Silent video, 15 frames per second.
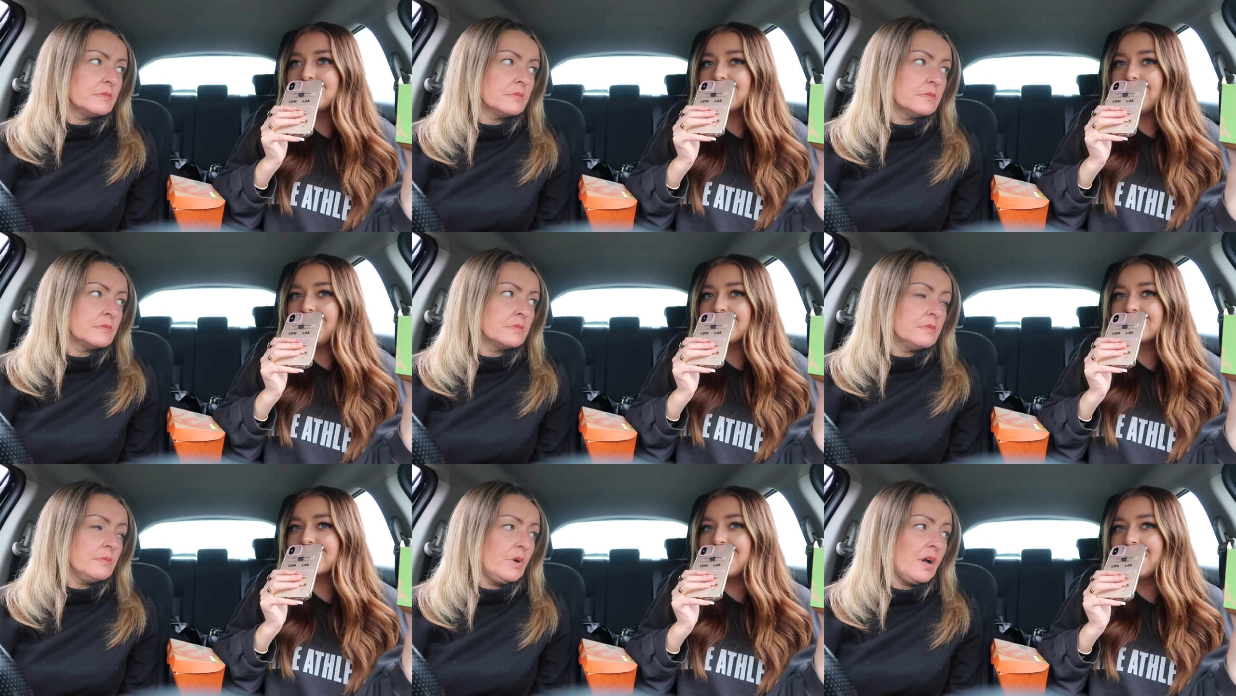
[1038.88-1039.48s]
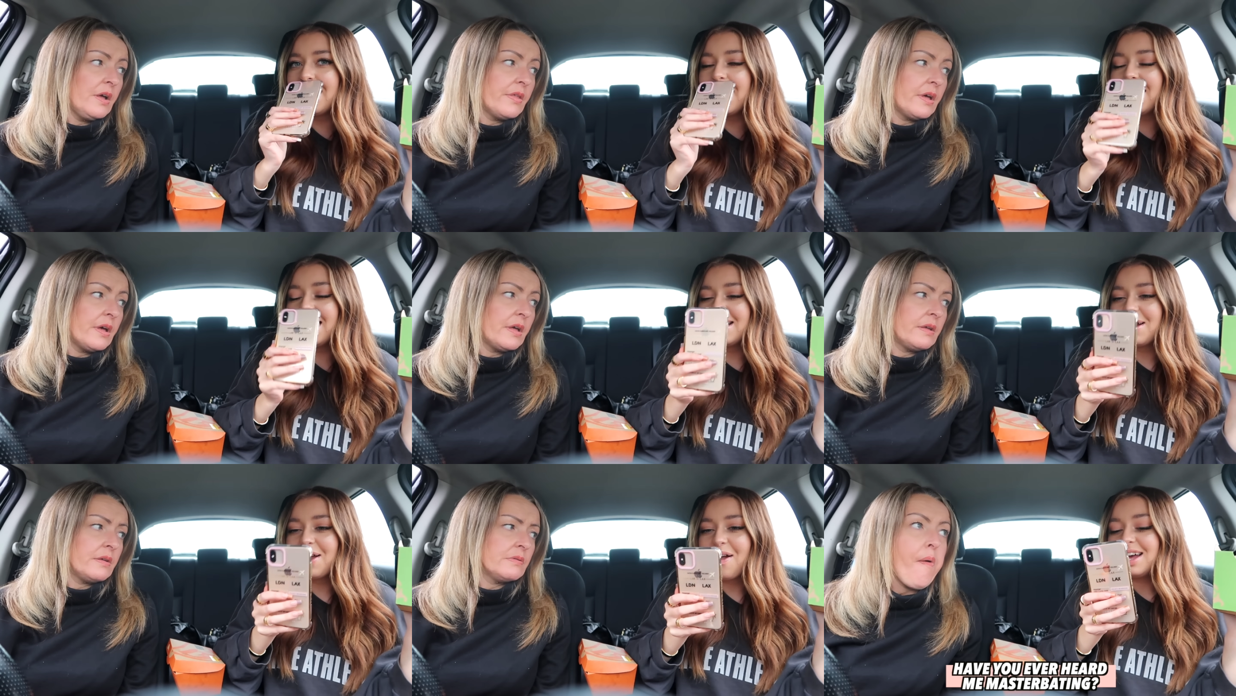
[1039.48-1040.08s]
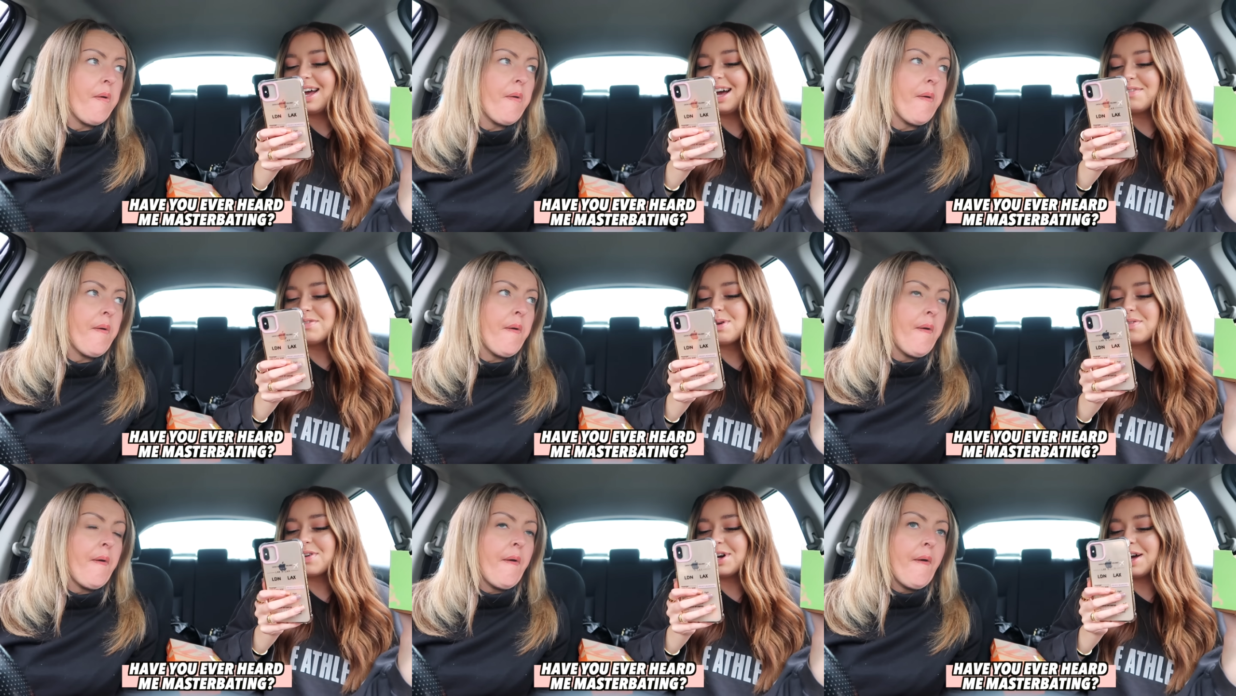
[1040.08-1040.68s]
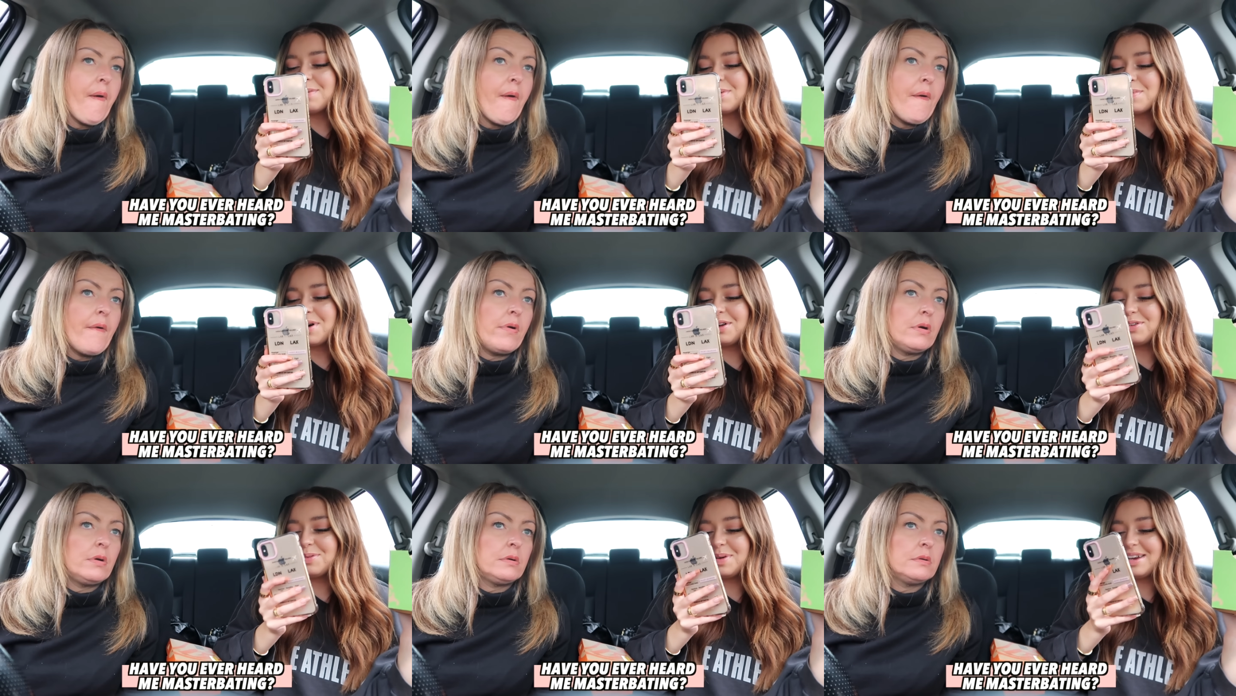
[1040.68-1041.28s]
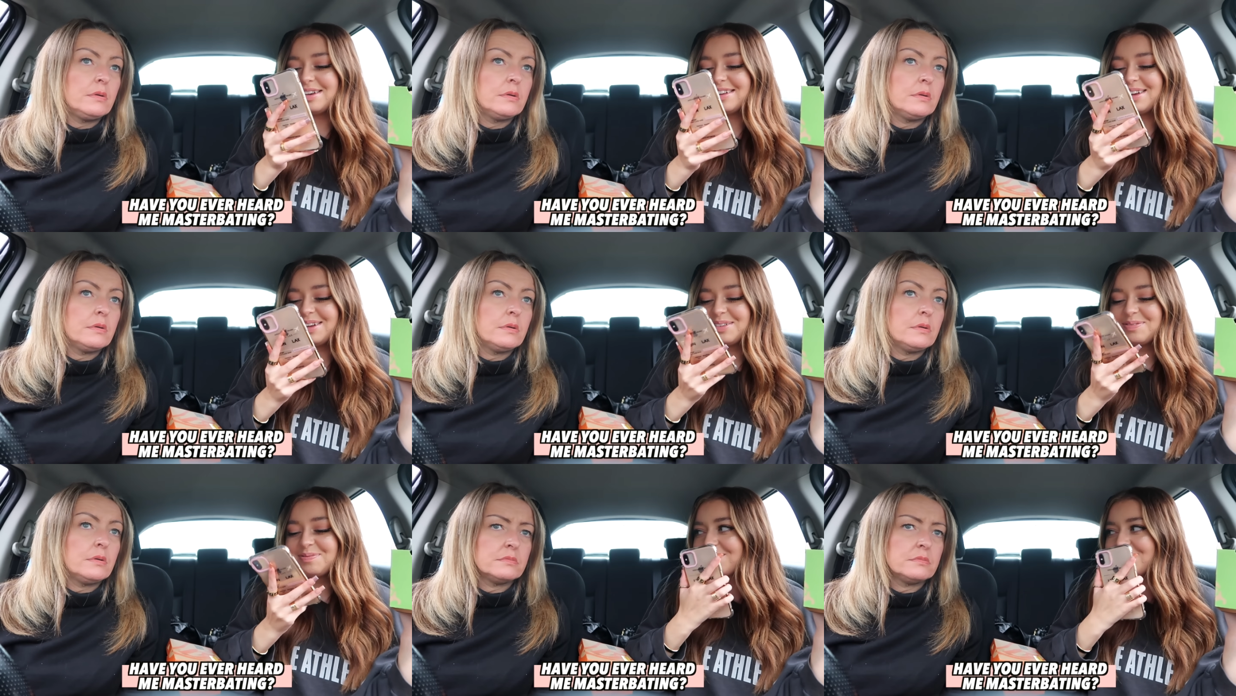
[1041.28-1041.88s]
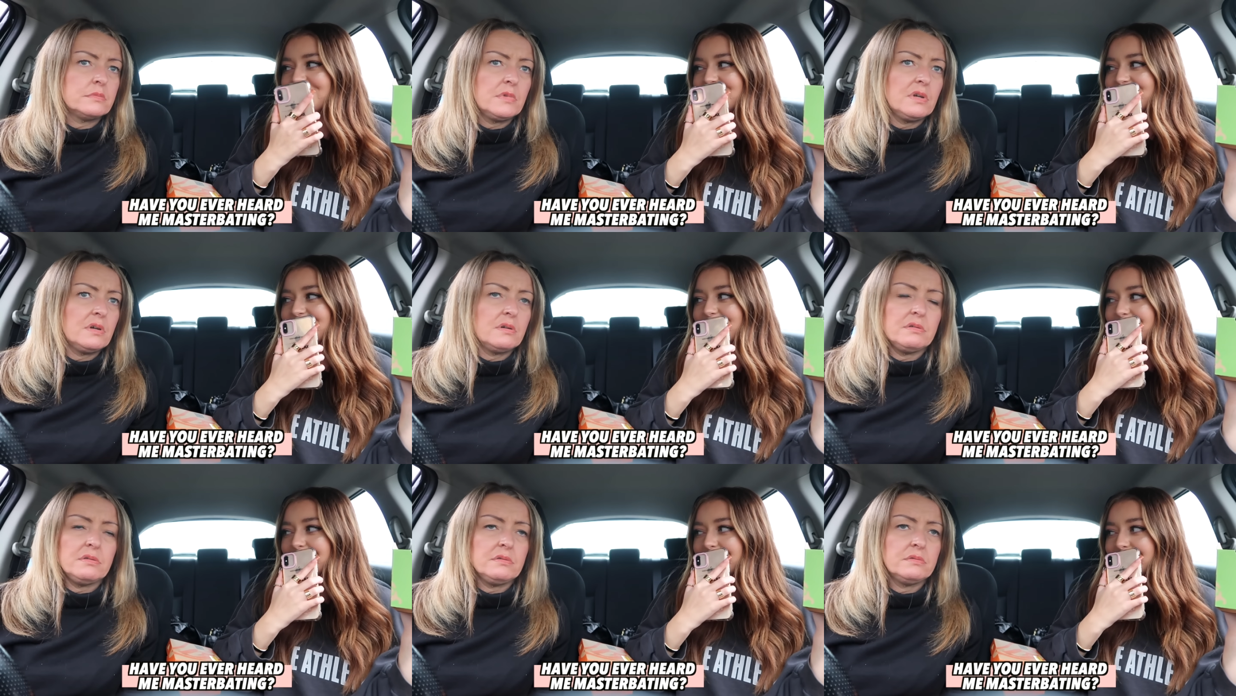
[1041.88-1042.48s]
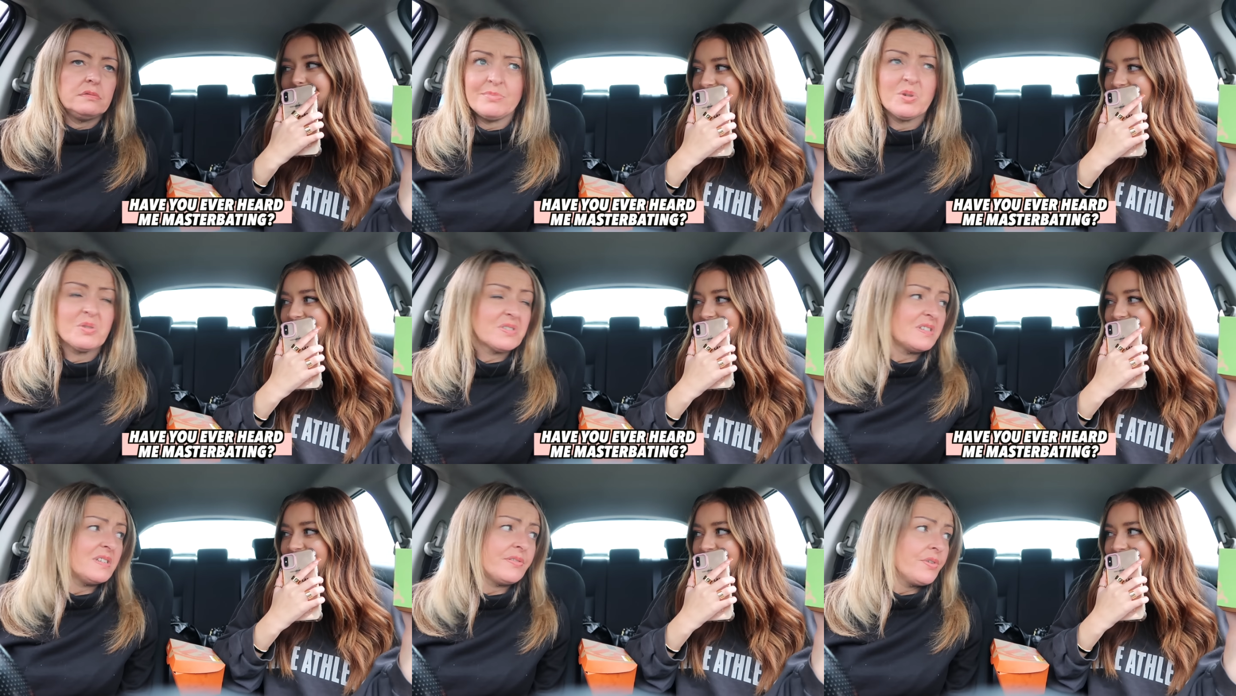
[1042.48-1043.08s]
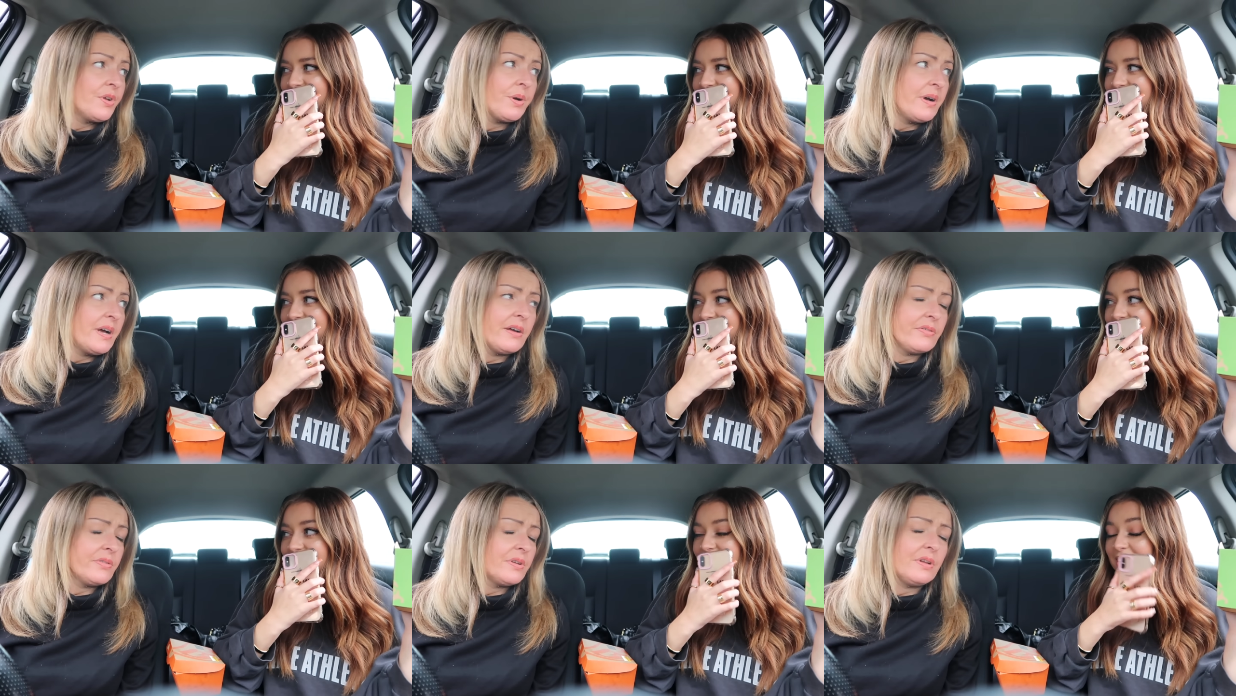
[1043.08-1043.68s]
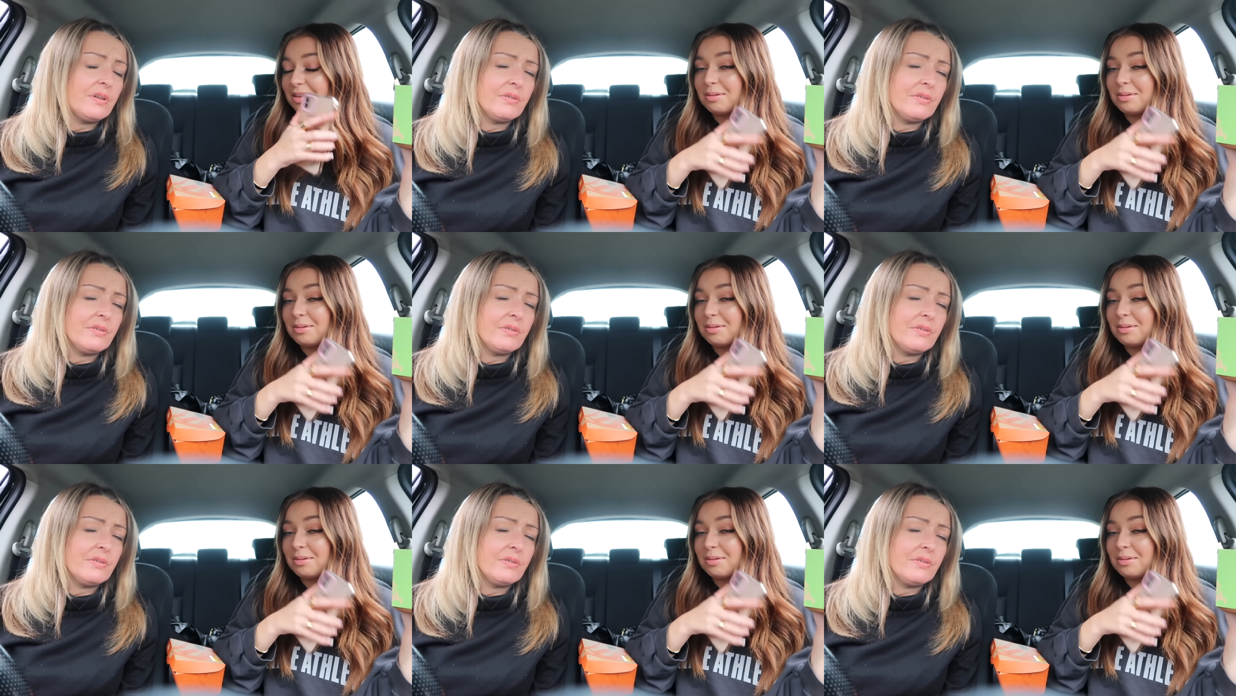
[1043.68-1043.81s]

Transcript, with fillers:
Speaker 1: was asking. Were they? Have you ever heard me masturbating? No.
Speaker 2: Positive? No, I haven't,